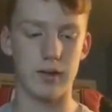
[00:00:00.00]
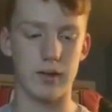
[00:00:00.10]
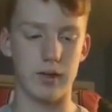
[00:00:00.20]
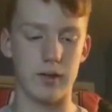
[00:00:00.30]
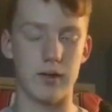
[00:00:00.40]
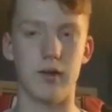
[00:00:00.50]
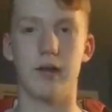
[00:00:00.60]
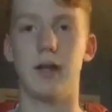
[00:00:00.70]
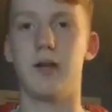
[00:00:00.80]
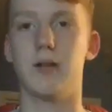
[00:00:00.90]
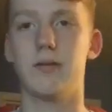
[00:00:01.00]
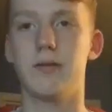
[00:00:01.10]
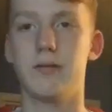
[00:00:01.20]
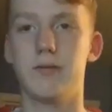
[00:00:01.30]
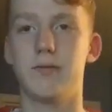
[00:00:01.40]
Uh, and I'll
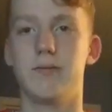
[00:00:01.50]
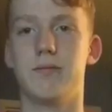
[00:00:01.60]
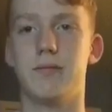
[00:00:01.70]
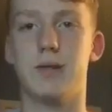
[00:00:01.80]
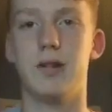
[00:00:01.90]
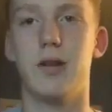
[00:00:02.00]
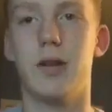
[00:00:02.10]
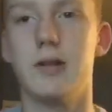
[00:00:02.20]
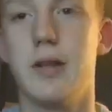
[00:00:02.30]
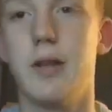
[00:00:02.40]
Y'all guys